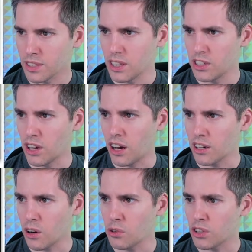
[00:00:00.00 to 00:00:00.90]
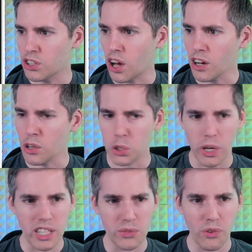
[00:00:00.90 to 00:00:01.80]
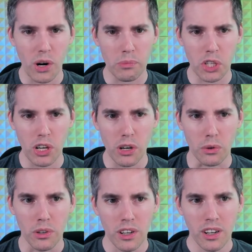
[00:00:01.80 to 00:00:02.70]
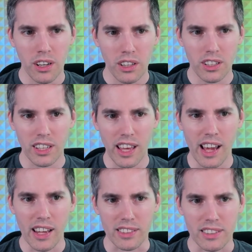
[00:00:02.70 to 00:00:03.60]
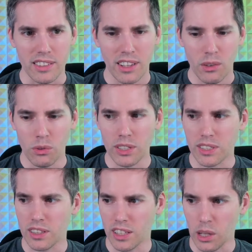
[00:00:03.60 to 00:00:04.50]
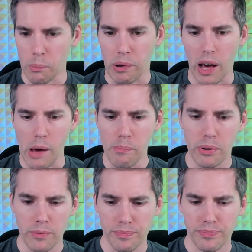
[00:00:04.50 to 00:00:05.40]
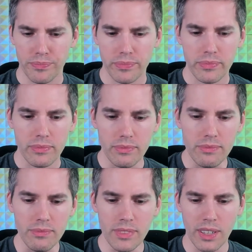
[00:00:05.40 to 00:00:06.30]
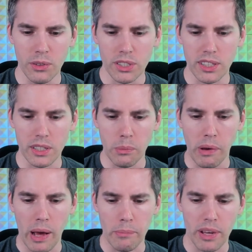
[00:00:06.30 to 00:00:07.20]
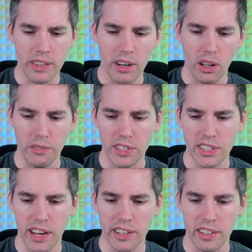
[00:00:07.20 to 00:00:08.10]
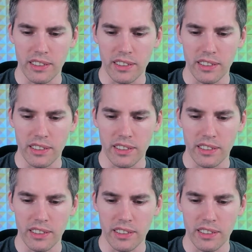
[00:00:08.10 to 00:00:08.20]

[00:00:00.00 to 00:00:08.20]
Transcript: the dog? Oh, the doggo transformed too! Look at that! Was little pup? It was little pup, and then all of a sudden,